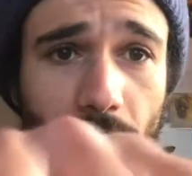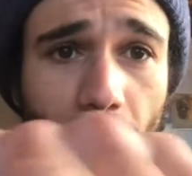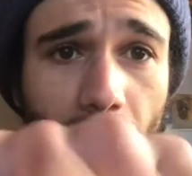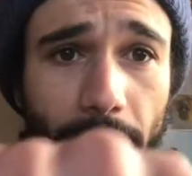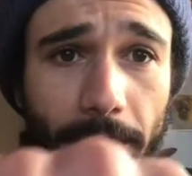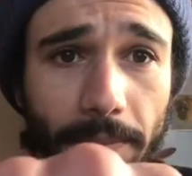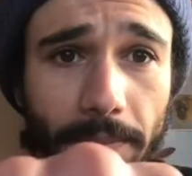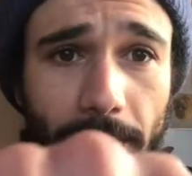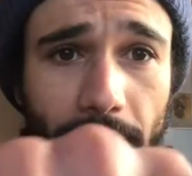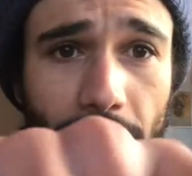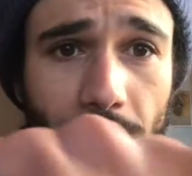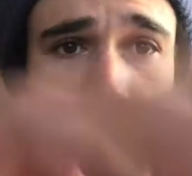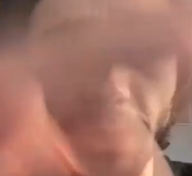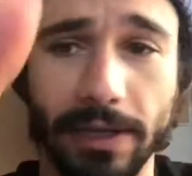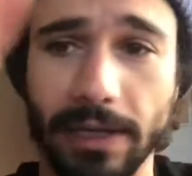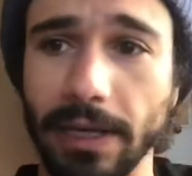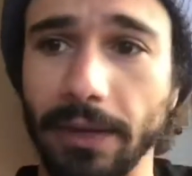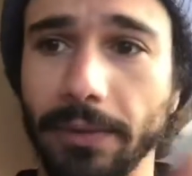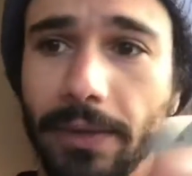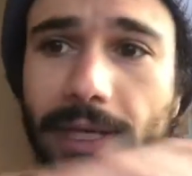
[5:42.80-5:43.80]
not it
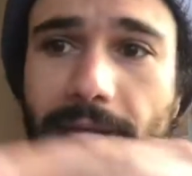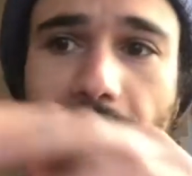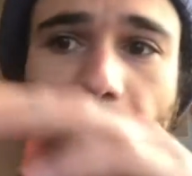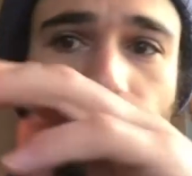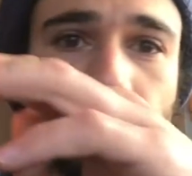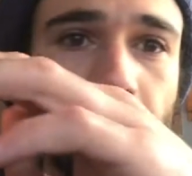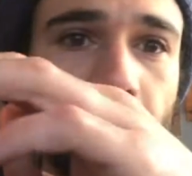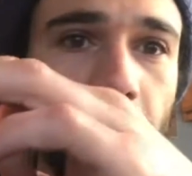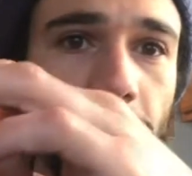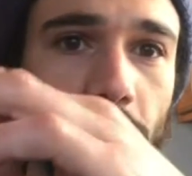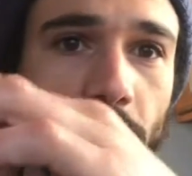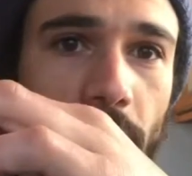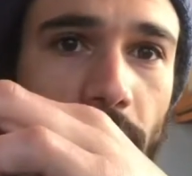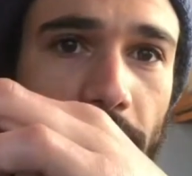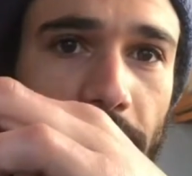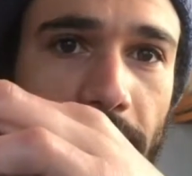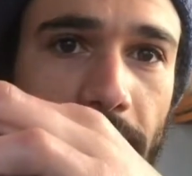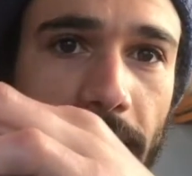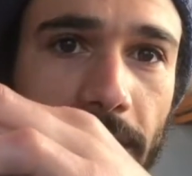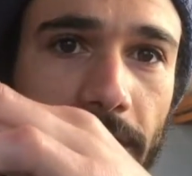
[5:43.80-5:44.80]
would it would catch me
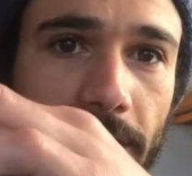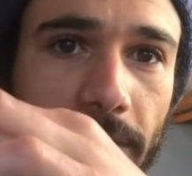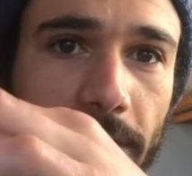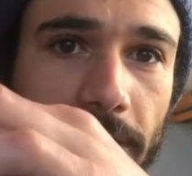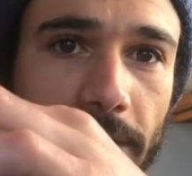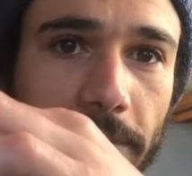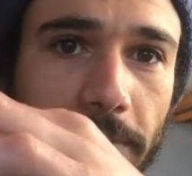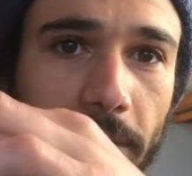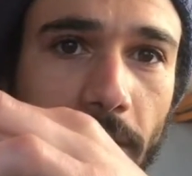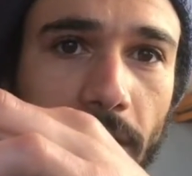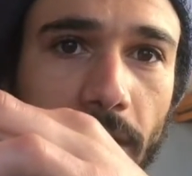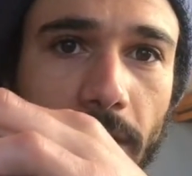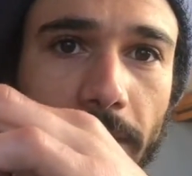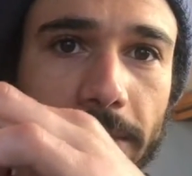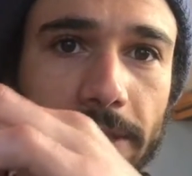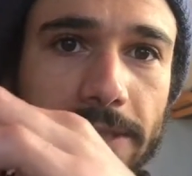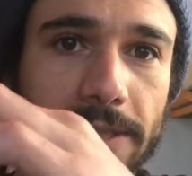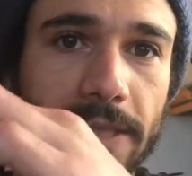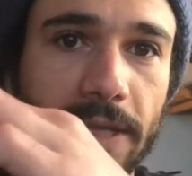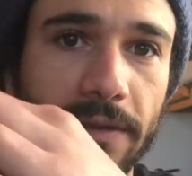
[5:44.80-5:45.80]
more here in the
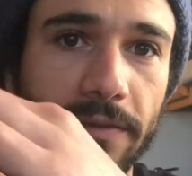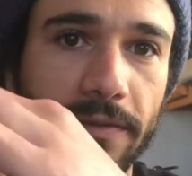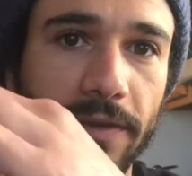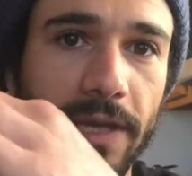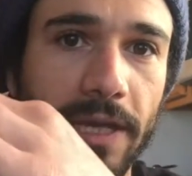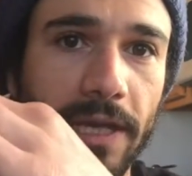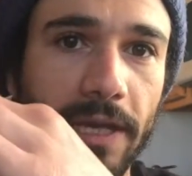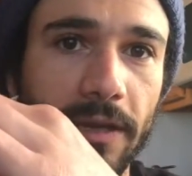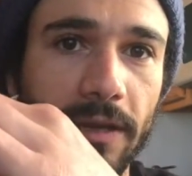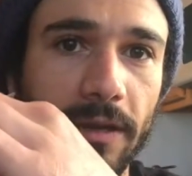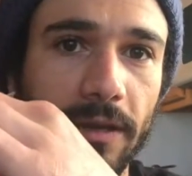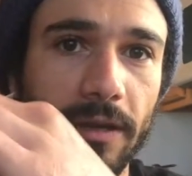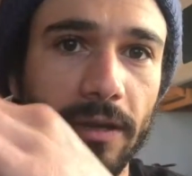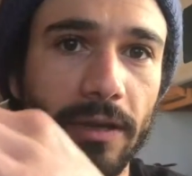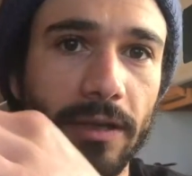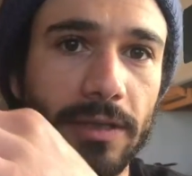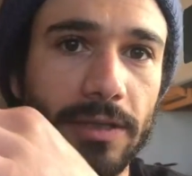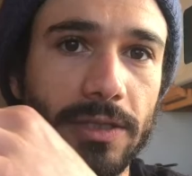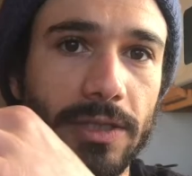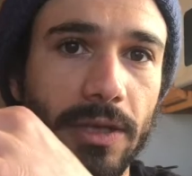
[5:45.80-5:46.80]
palm instead of here
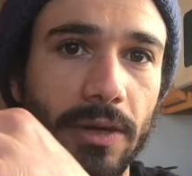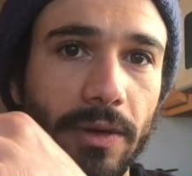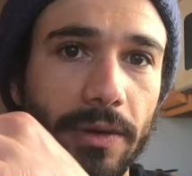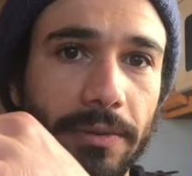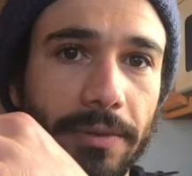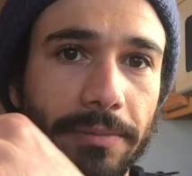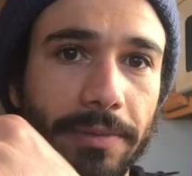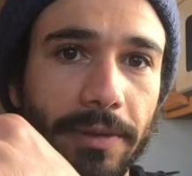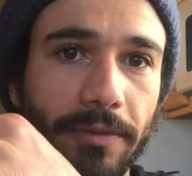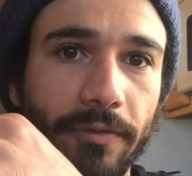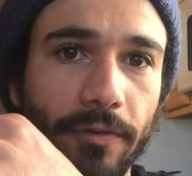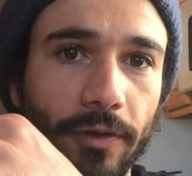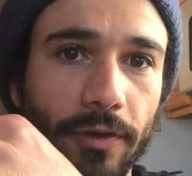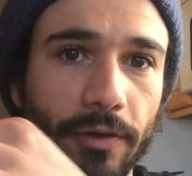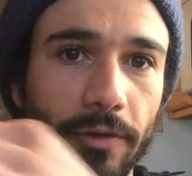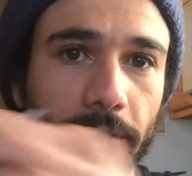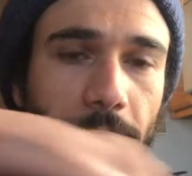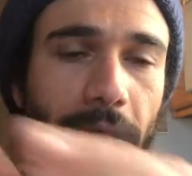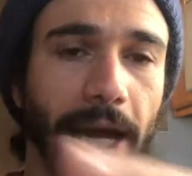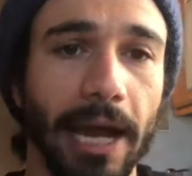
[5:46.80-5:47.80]
so it would be
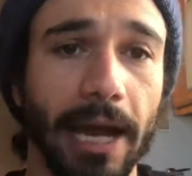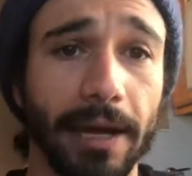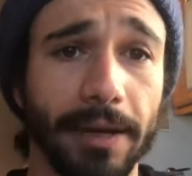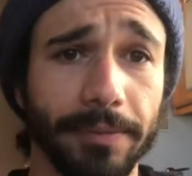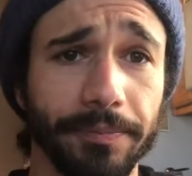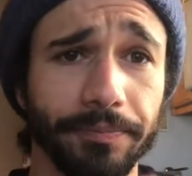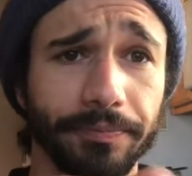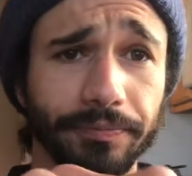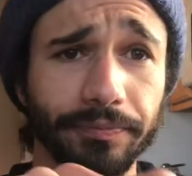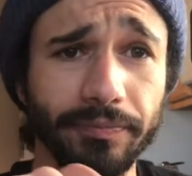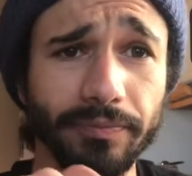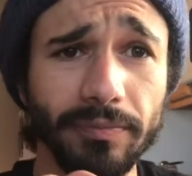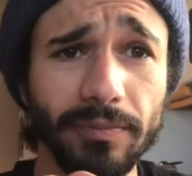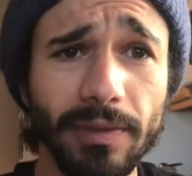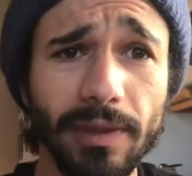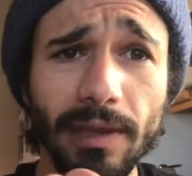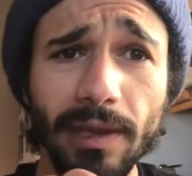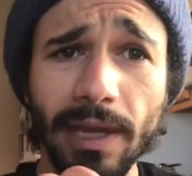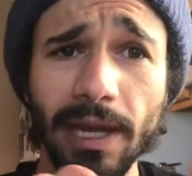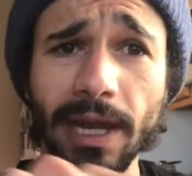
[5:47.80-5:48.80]
further back
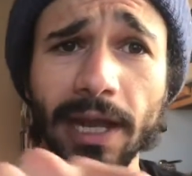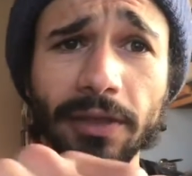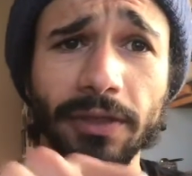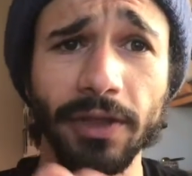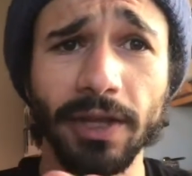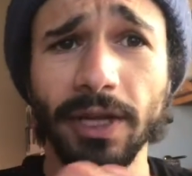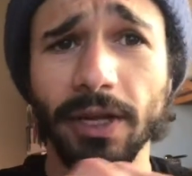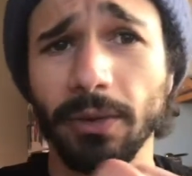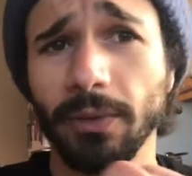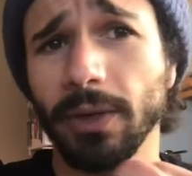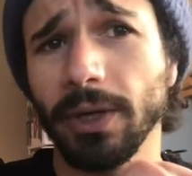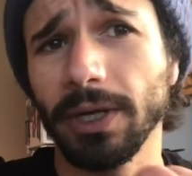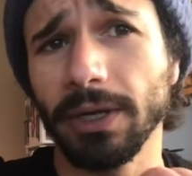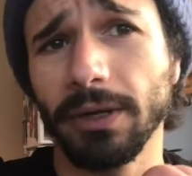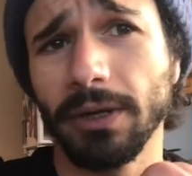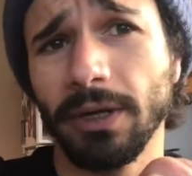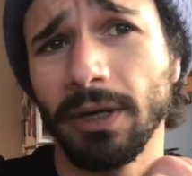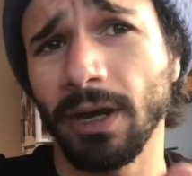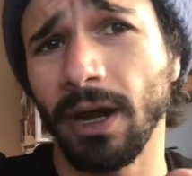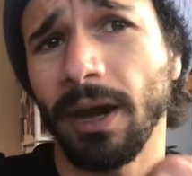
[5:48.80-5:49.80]
and i think it
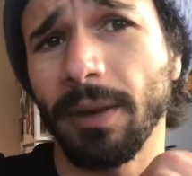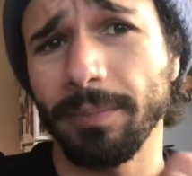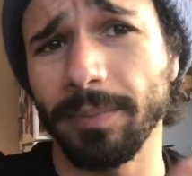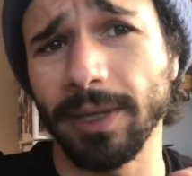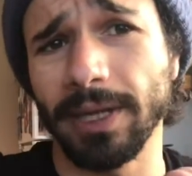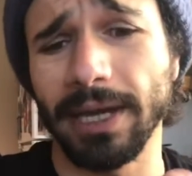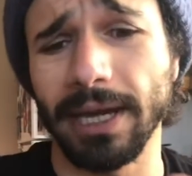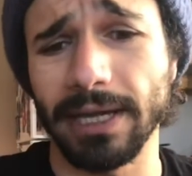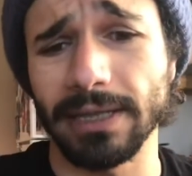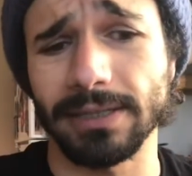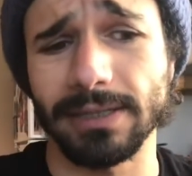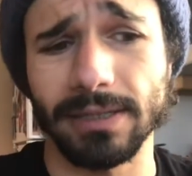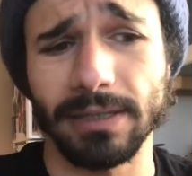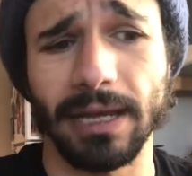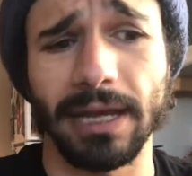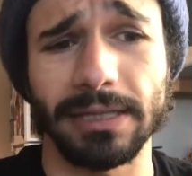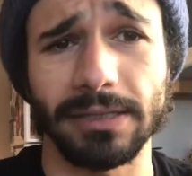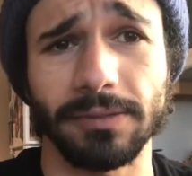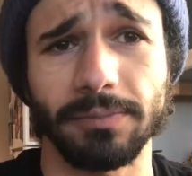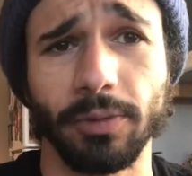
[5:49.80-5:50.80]
would not be as
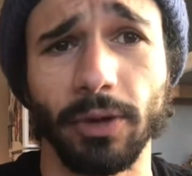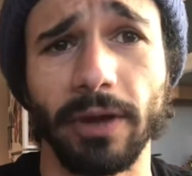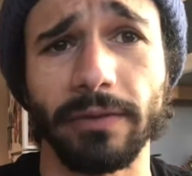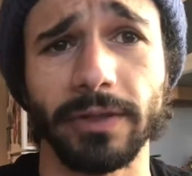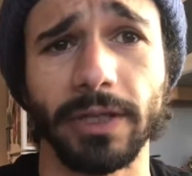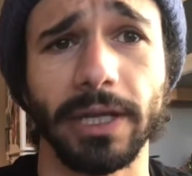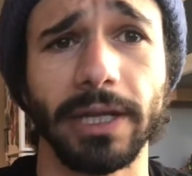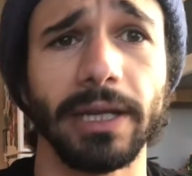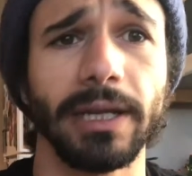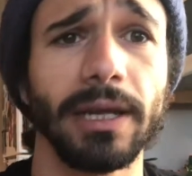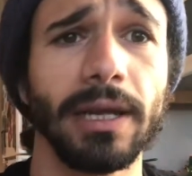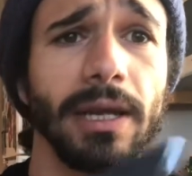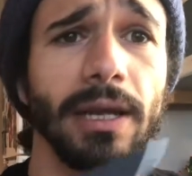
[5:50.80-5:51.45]
as prevalent